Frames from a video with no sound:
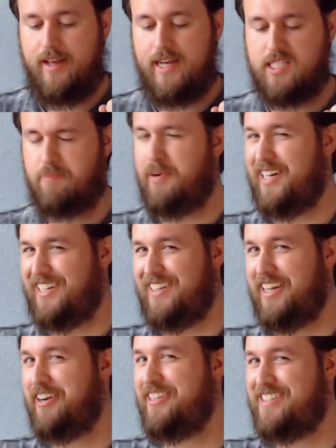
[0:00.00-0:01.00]
It's pretty
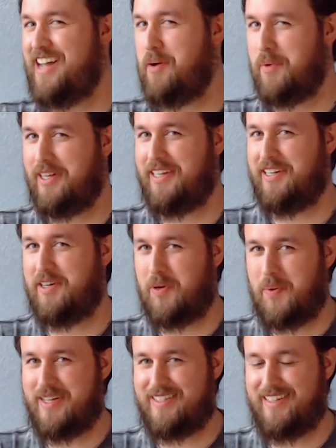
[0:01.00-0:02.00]
clear it's not really a
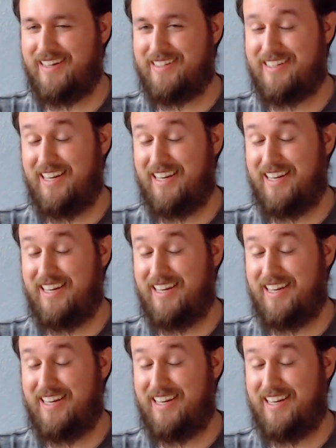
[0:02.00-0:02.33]
coincidence.